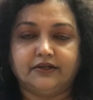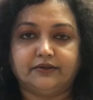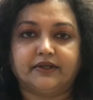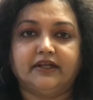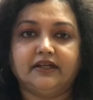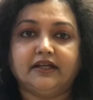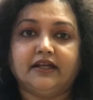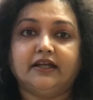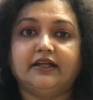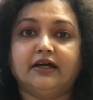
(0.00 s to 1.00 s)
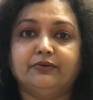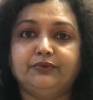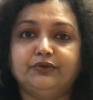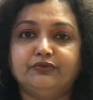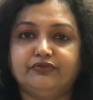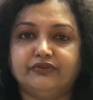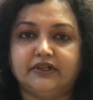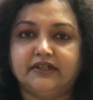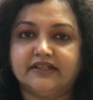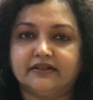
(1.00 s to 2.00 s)
Okay. Now you
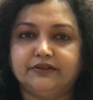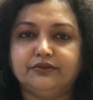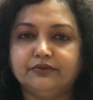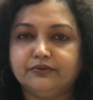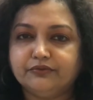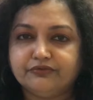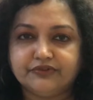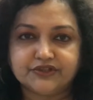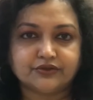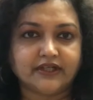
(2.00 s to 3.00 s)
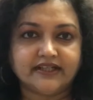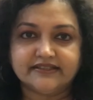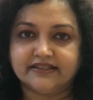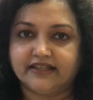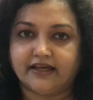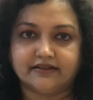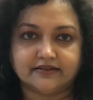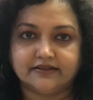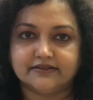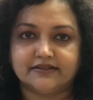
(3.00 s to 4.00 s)
visualize the
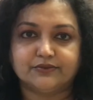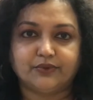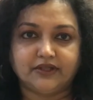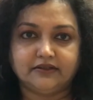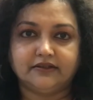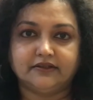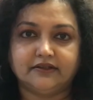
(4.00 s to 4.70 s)
characters as well.